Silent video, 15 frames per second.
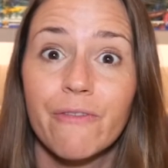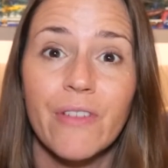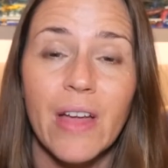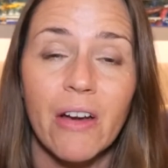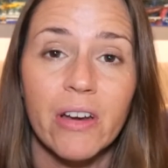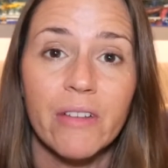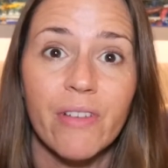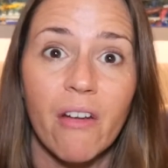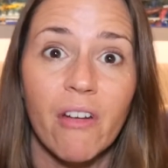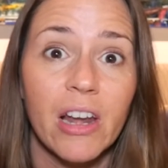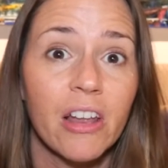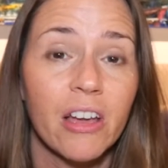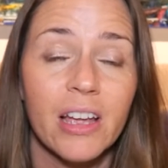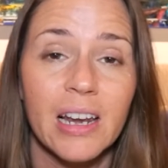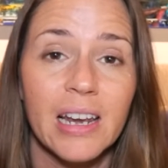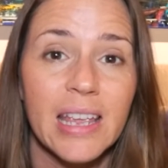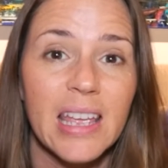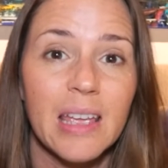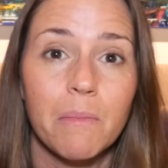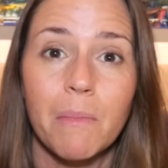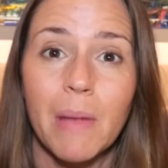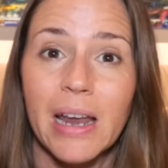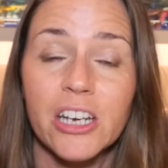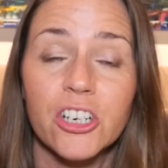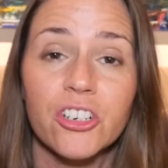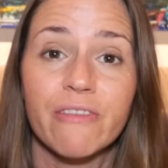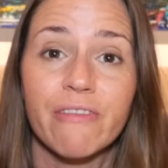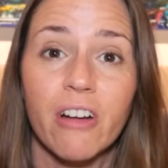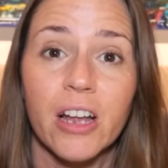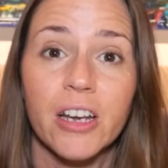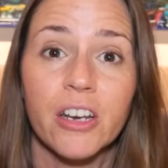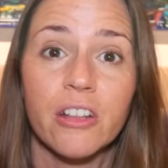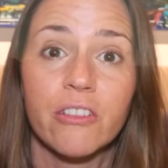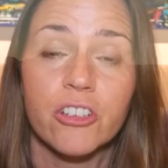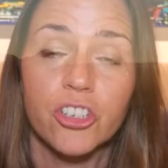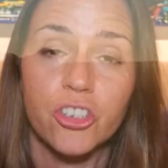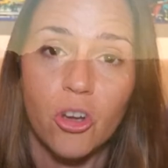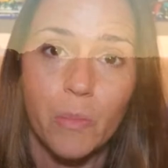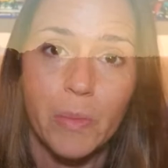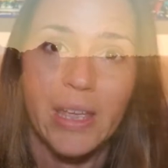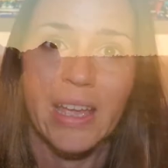very, very luckily he managed to find another job, but he